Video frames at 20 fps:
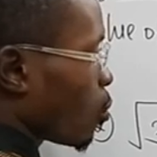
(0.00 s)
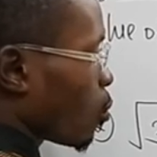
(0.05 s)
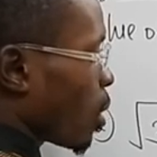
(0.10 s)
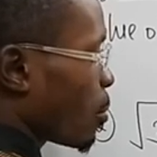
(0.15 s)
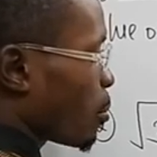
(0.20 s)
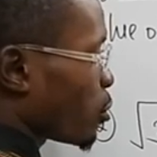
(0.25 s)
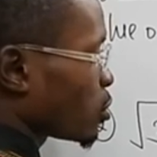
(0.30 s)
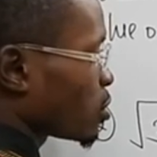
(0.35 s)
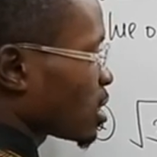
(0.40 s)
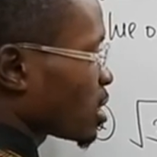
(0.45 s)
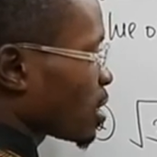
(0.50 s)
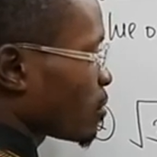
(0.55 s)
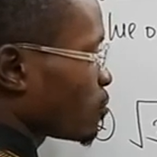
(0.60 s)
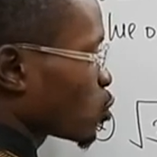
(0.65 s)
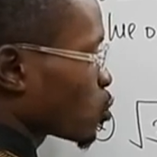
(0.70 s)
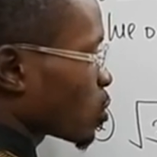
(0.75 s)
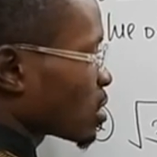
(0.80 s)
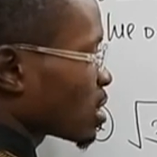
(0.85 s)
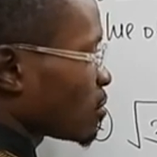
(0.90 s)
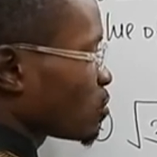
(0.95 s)
1.7
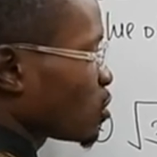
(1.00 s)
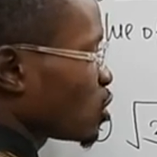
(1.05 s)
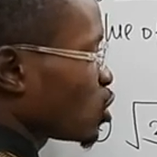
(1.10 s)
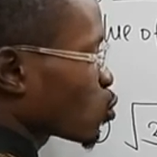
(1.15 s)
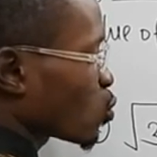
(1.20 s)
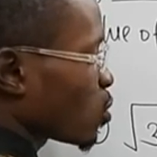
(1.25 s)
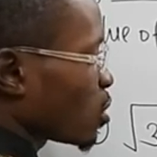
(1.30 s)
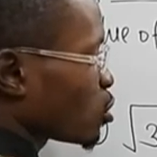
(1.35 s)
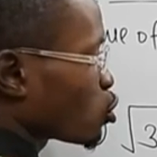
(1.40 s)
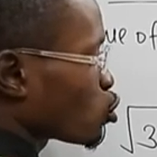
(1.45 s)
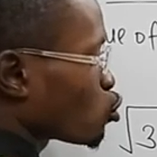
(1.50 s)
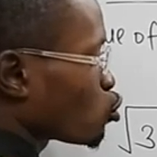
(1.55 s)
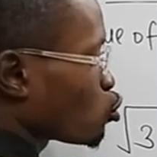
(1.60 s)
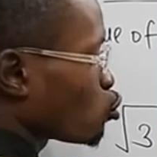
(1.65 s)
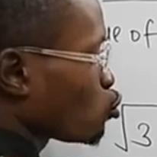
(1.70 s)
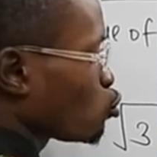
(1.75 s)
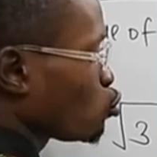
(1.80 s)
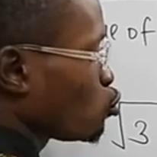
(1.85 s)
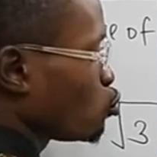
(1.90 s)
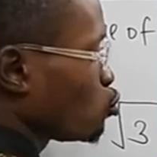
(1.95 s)
square, 17 square is
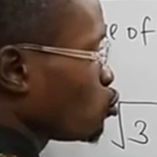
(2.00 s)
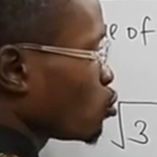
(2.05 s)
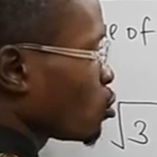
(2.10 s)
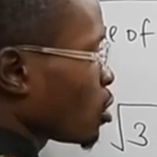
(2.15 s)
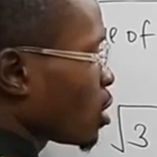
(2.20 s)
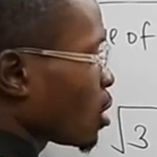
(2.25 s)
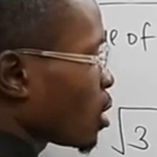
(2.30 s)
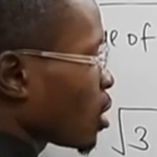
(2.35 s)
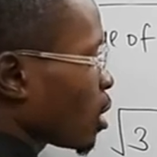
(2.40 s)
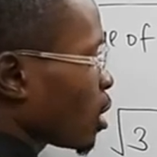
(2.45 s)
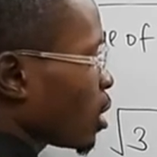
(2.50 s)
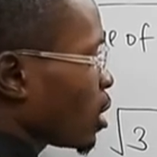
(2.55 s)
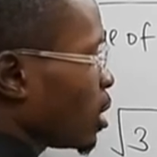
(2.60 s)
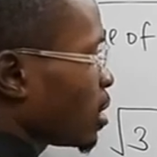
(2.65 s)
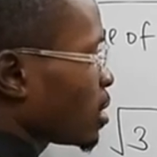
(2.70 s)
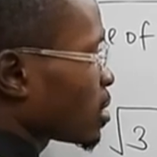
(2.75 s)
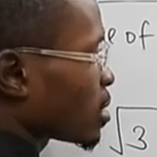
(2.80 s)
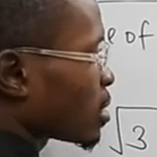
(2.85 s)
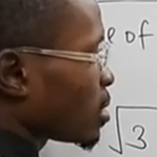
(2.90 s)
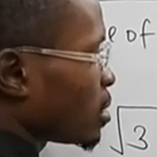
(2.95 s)

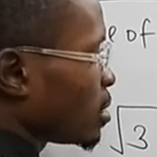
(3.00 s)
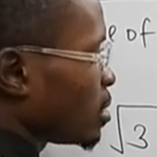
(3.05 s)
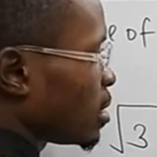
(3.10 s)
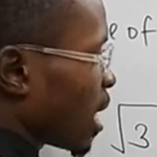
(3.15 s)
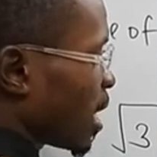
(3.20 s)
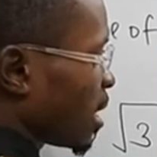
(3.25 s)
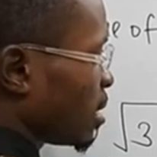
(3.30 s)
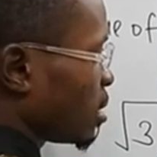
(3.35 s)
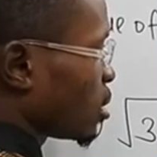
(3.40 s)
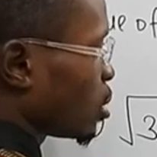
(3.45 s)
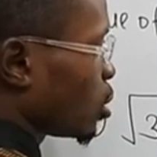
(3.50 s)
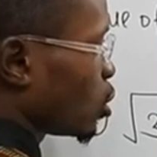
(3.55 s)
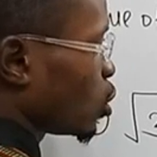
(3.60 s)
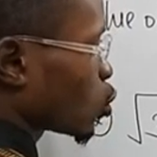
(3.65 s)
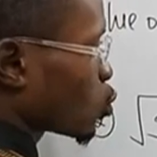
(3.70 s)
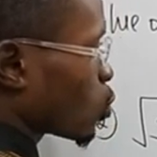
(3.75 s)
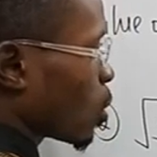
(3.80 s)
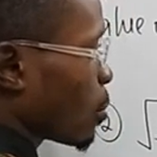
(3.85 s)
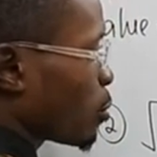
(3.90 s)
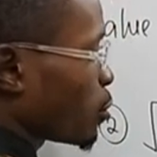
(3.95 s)
289.
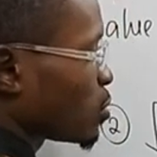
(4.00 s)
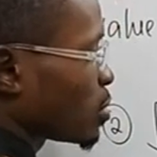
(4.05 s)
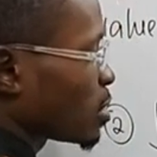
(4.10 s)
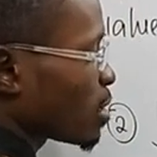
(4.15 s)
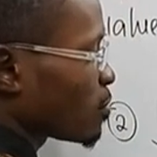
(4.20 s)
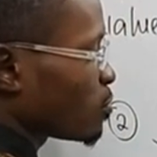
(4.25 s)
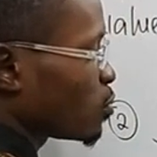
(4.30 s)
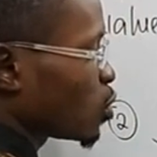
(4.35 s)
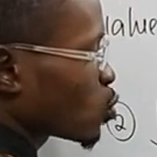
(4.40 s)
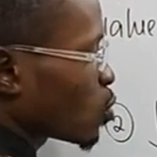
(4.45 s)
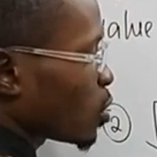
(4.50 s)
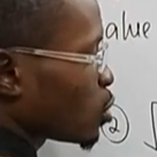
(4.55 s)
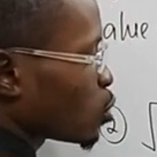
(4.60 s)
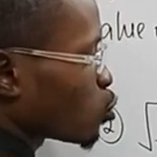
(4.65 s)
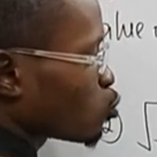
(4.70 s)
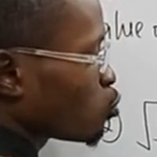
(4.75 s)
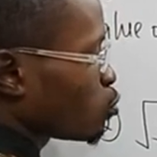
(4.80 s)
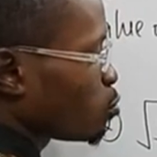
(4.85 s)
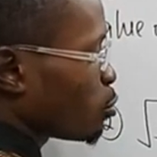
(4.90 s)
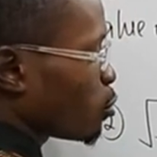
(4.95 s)
So 1.7 square is
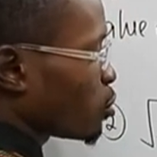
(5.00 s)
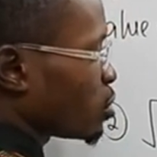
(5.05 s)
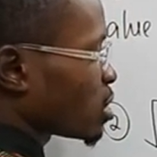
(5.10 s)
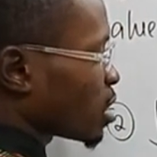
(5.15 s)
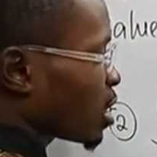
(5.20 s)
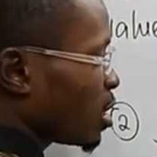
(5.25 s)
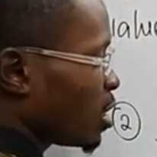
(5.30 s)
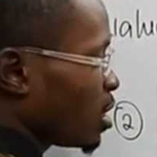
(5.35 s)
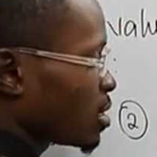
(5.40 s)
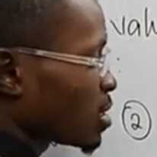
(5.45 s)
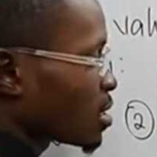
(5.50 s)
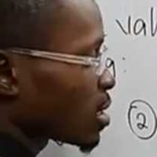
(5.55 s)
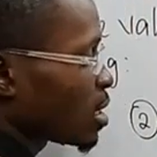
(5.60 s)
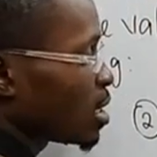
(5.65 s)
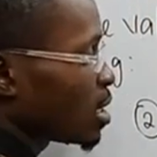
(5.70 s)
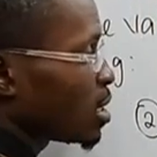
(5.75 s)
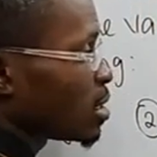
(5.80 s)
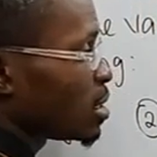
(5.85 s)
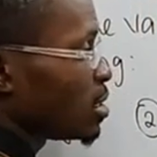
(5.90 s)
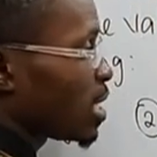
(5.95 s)

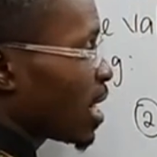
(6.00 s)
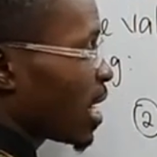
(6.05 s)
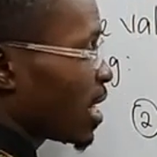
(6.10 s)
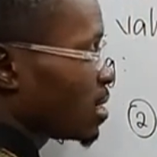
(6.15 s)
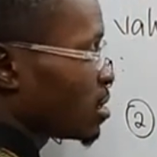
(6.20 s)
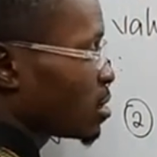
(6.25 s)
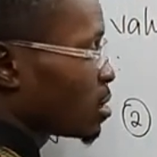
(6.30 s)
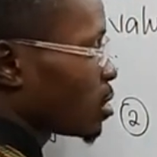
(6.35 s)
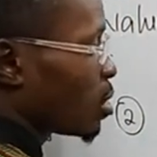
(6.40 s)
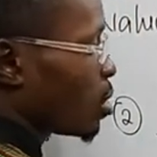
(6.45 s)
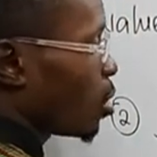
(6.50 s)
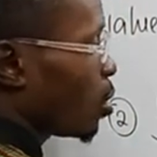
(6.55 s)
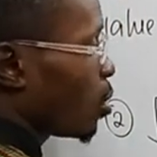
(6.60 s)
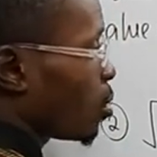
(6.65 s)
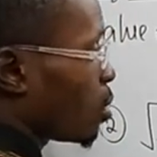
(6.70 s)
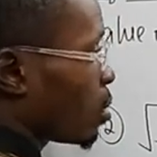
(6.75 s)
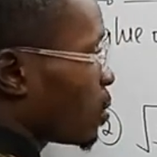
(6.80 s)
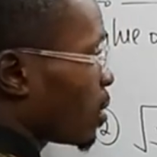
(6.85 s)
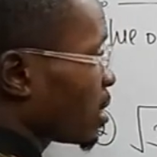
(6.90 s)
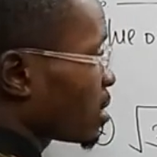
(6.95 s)
2.89.
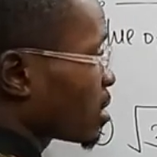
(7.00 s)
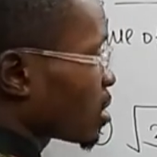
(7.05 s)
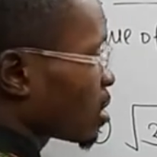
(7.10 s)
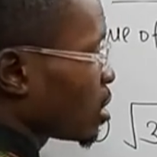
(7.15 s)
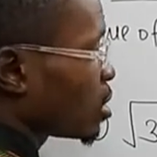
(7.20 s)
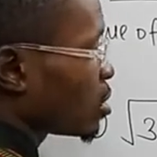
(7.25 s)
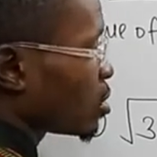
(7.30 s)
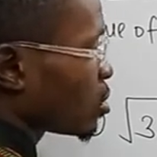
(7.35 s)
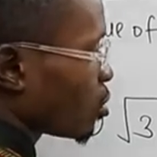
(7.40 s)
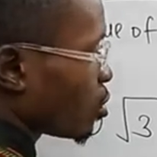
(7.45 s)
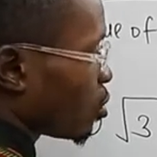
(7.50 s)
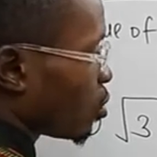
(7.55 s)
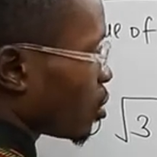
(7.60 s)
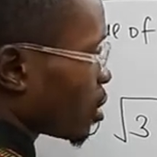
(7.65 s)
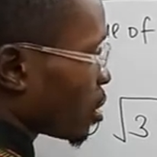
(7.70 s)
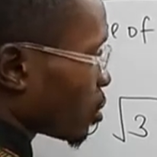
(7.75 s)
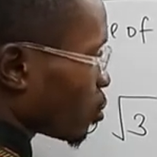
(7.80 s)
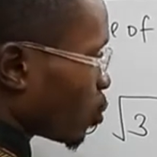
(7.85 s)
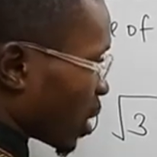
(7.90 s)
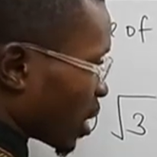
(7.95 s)
All right,
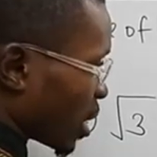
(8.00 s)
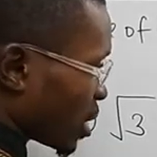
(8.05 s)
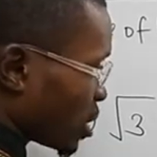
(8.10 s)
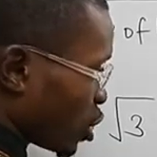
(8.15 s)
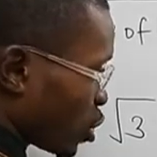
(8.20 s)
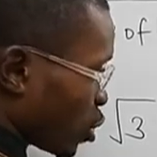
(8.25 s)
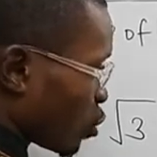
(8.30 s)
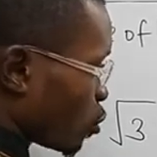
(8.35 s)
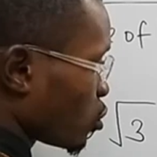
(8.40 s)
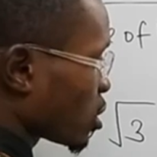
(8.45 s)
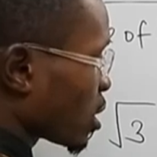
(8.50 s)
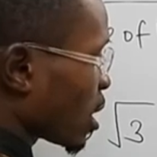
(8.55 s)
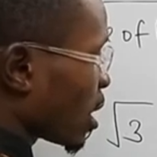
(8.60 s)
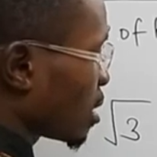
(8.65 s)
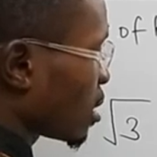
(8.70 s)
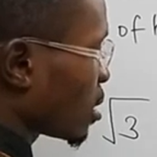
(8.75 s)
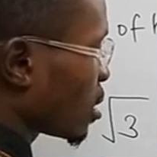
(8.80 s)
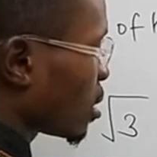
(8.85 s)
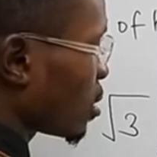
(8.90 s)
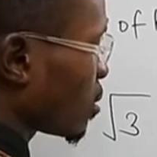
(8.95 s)
we are getting closer.